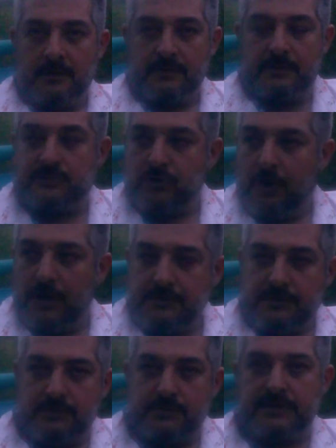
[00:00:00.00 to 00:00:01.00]
There's no
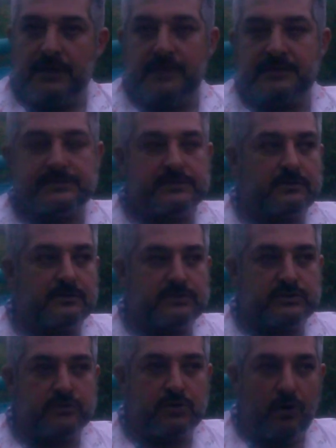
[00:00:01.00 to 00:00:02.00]
IQ test.
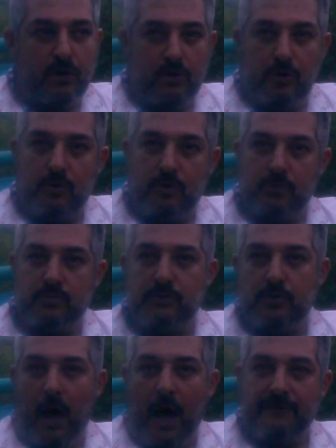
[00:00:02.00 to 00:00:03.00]
There's no,
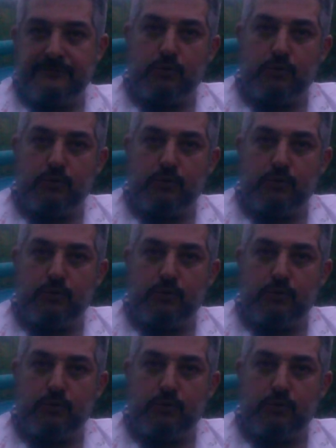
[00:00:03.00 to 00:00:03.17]
you have to